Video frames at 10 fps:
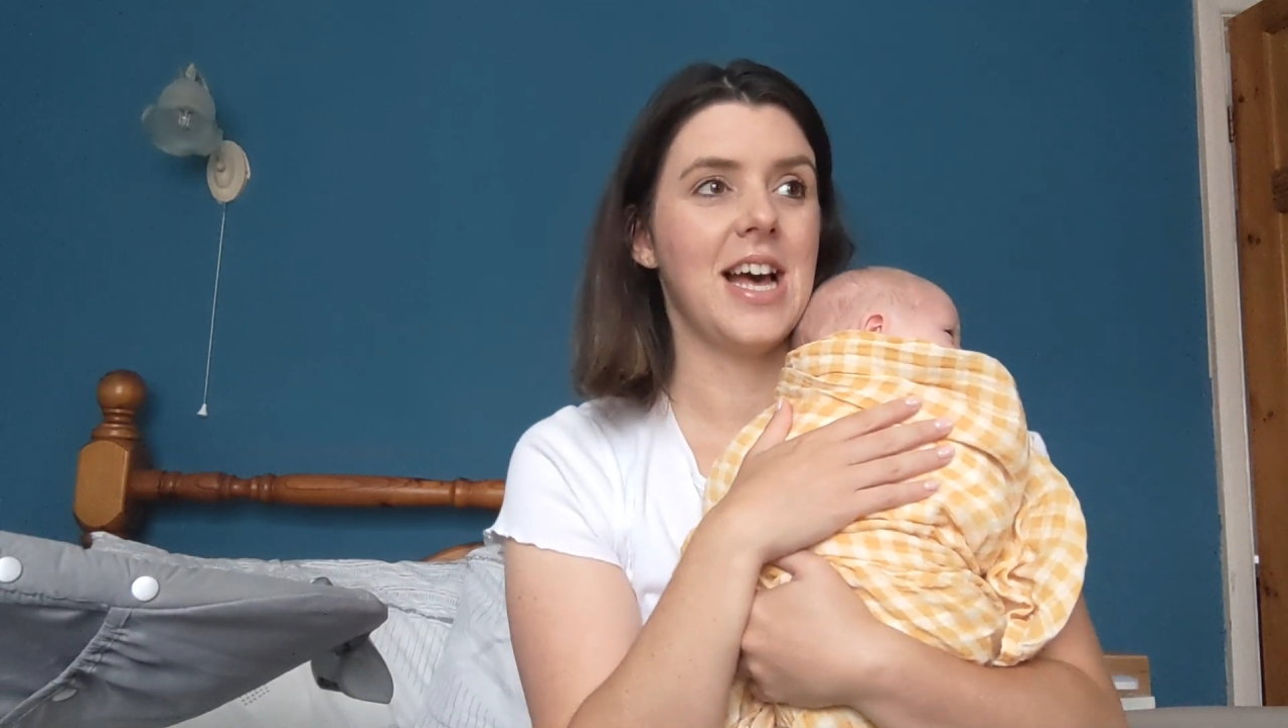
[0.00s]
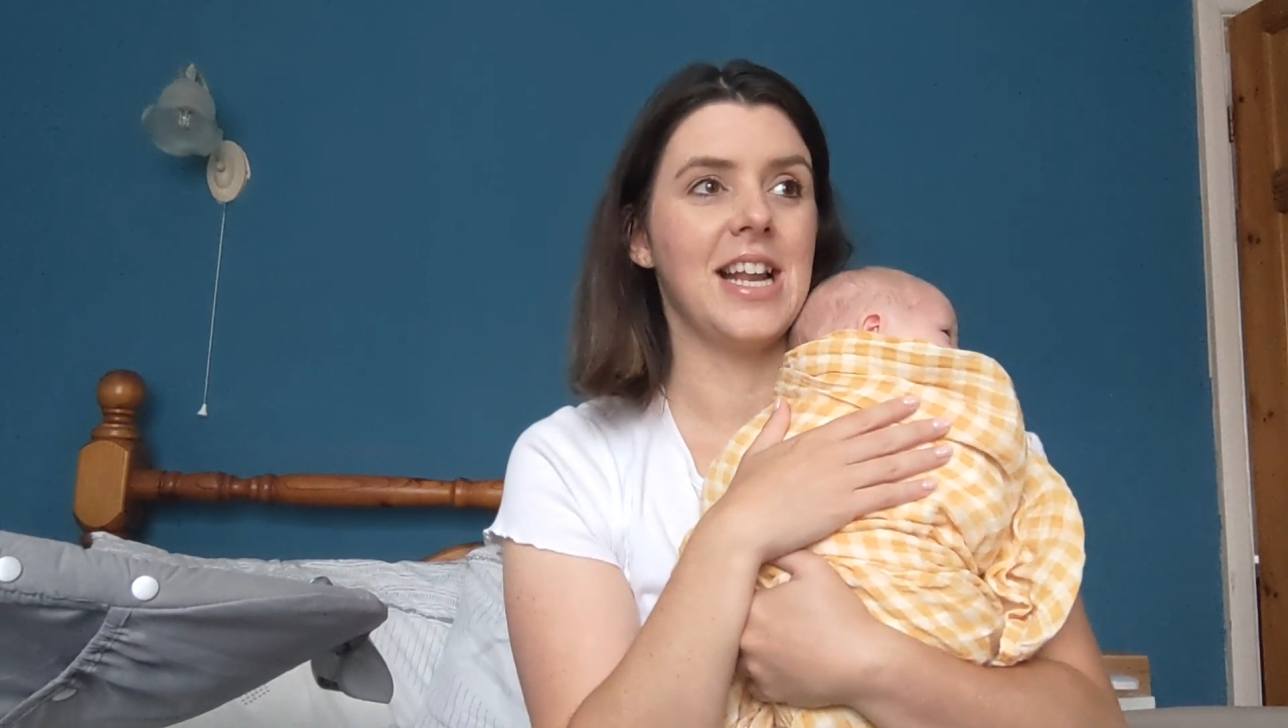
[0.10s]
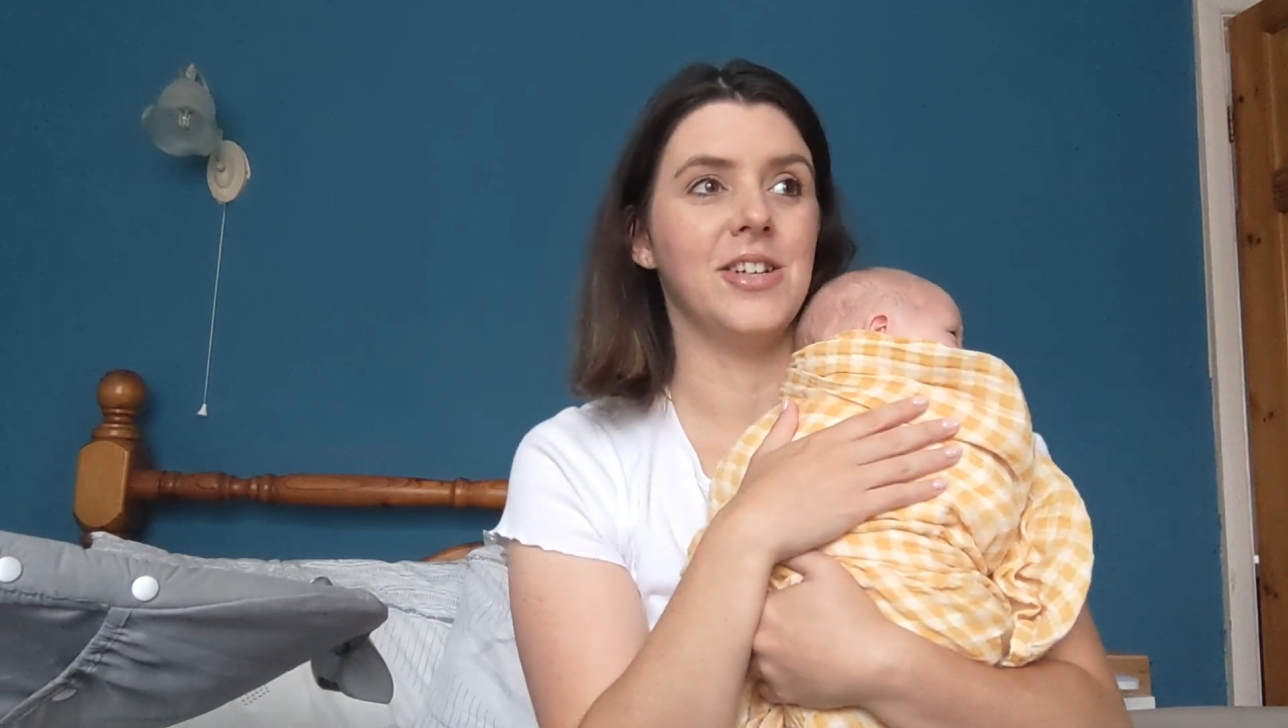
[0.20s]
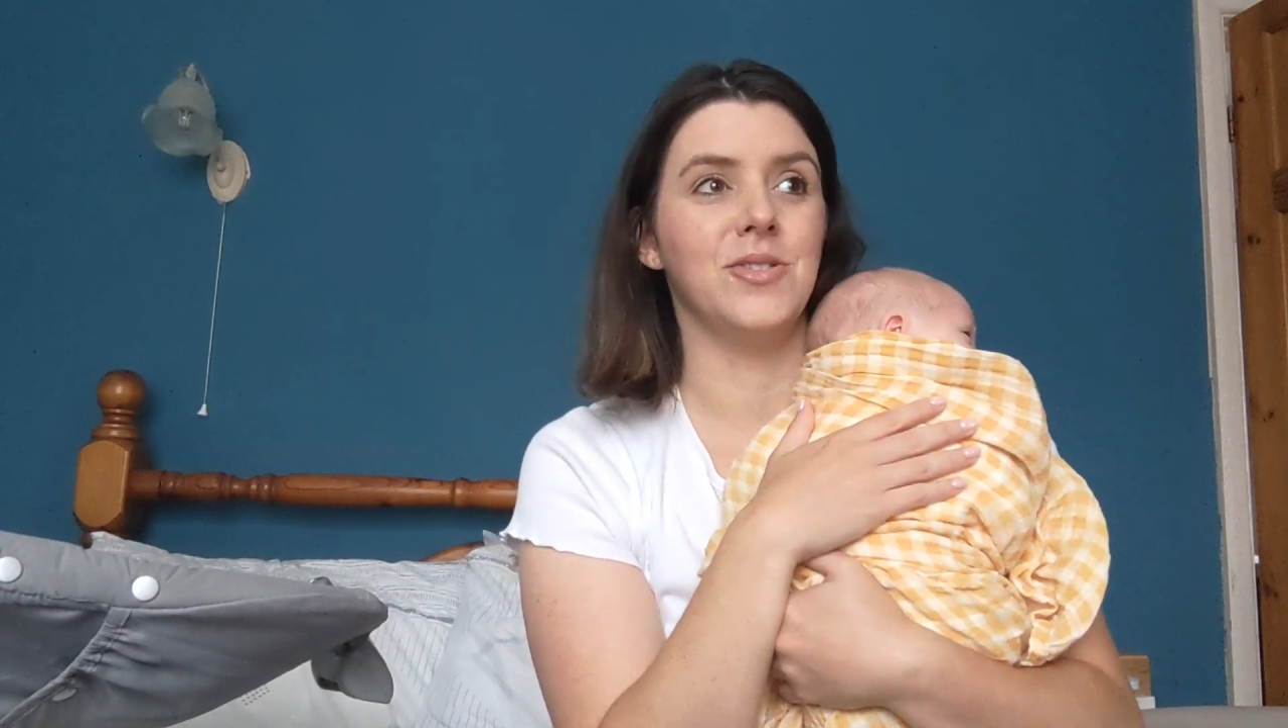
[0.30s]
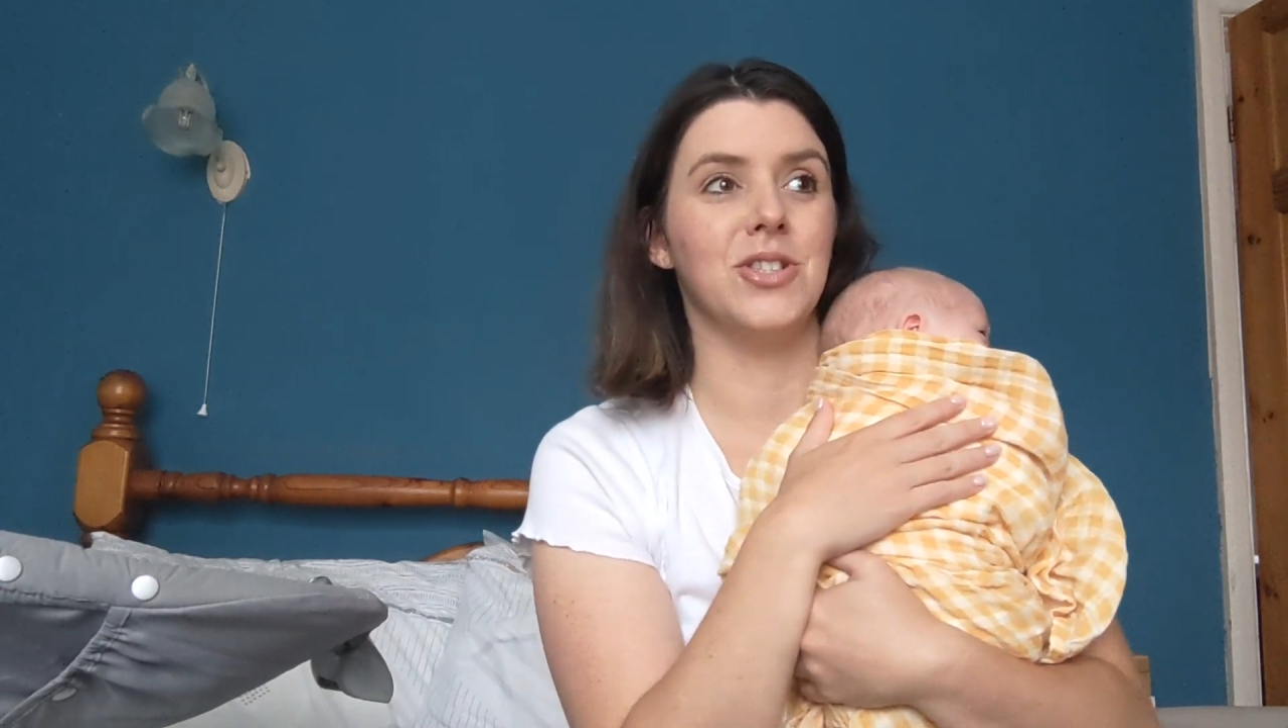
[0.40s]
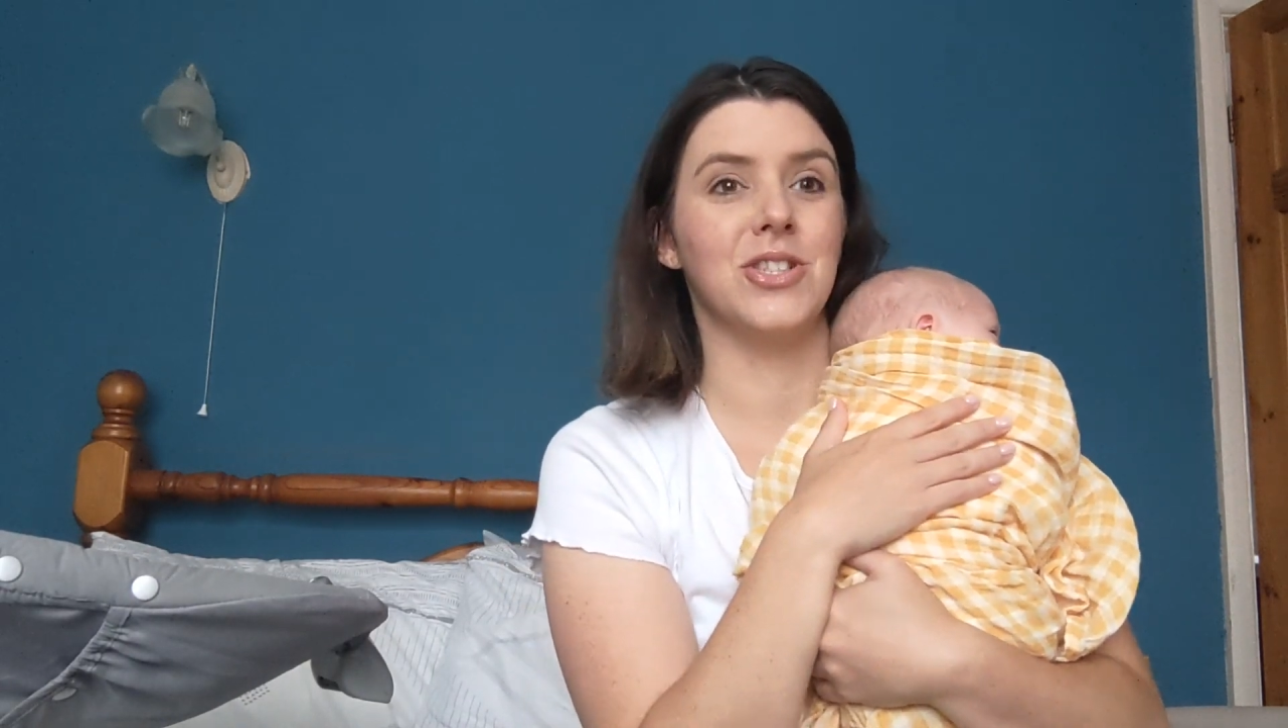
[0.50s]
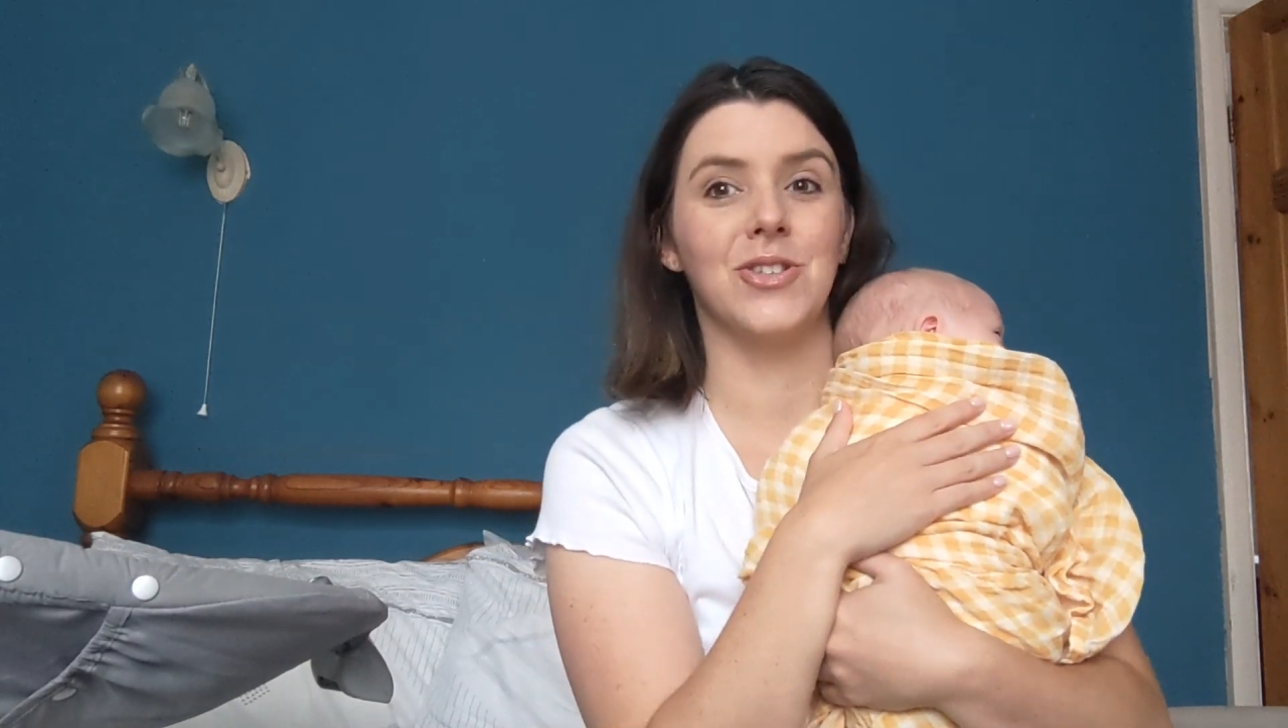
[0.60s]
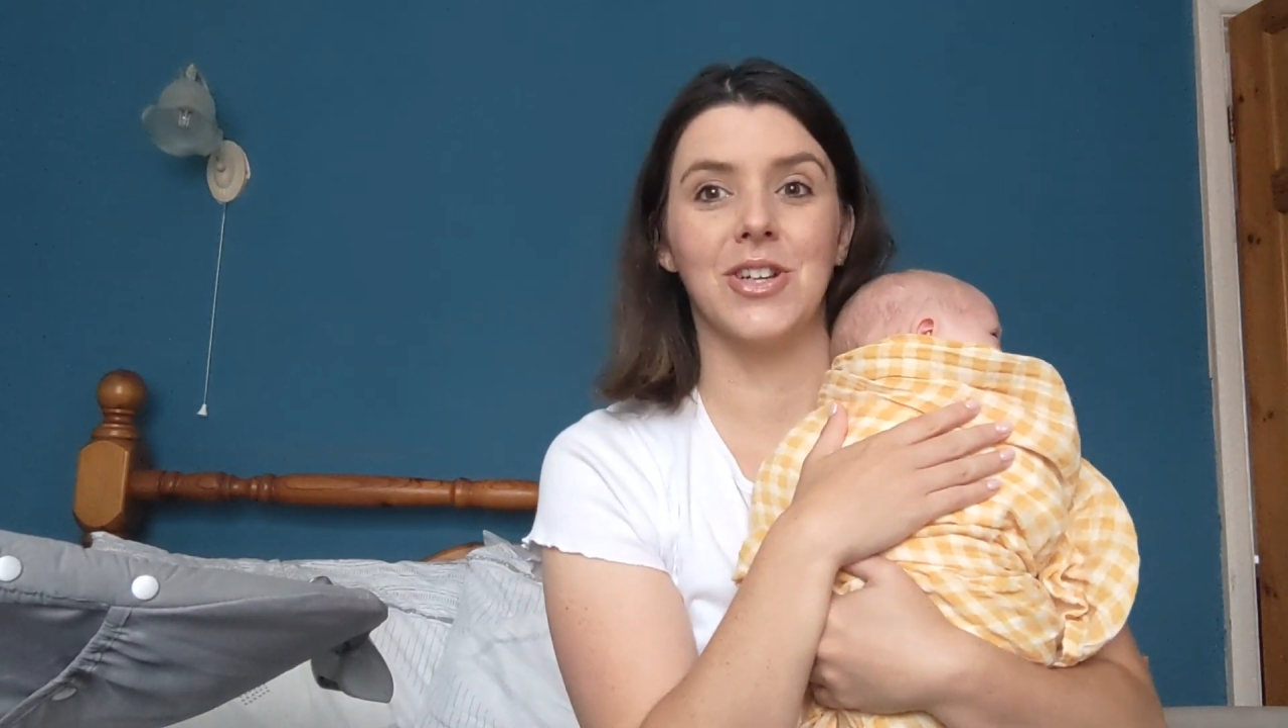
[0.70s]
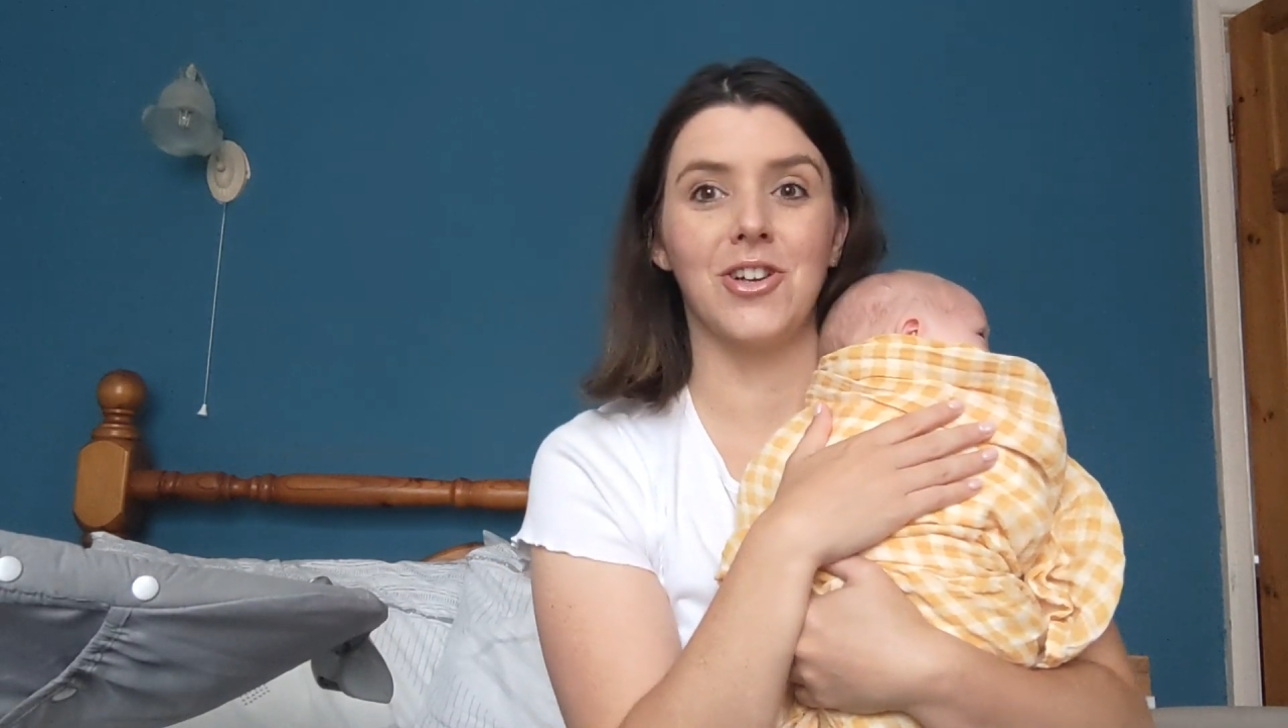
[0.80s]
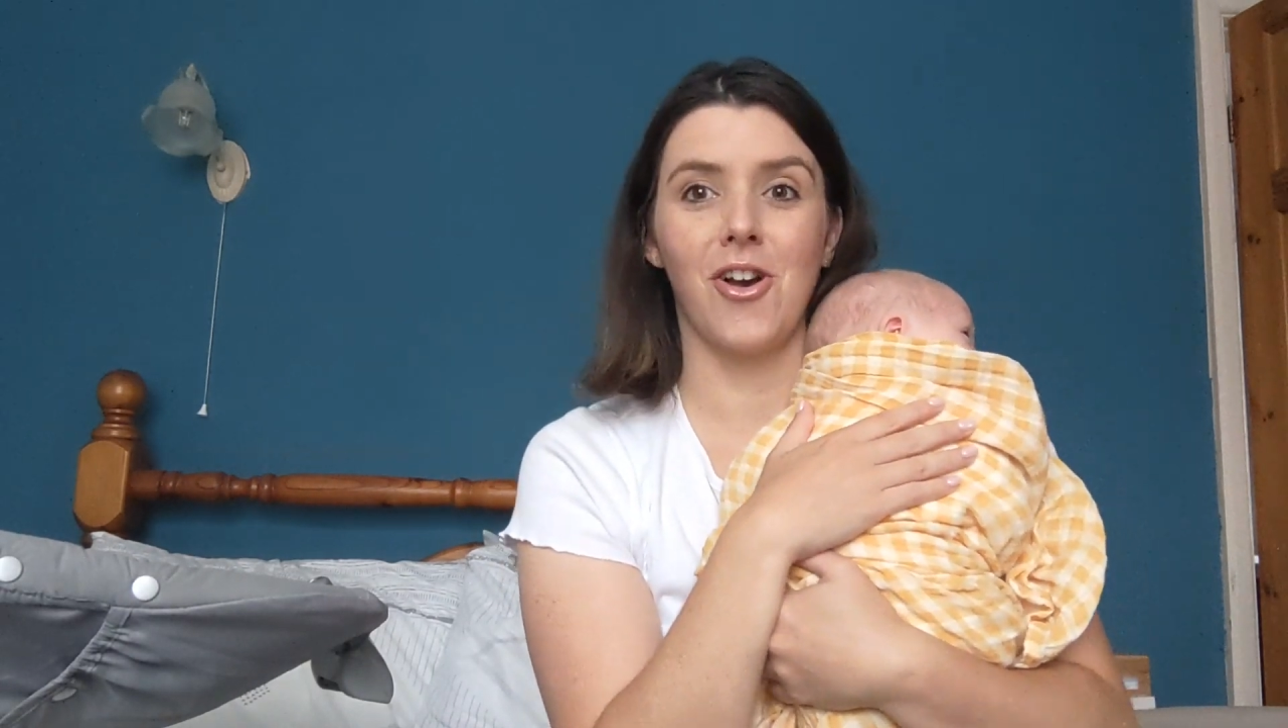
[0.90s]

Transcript: and he was just looking